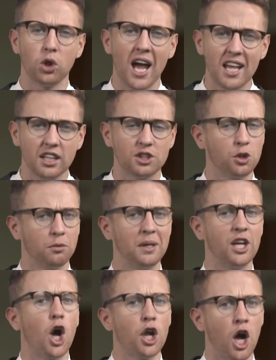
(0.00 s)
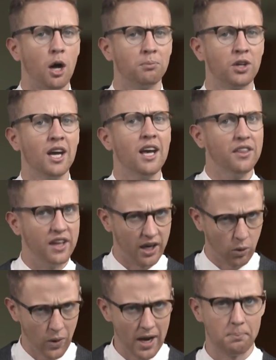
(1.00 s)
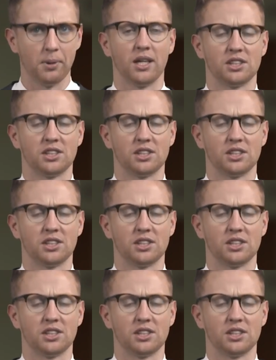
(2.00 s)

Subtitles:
likely to have been unarmed than a white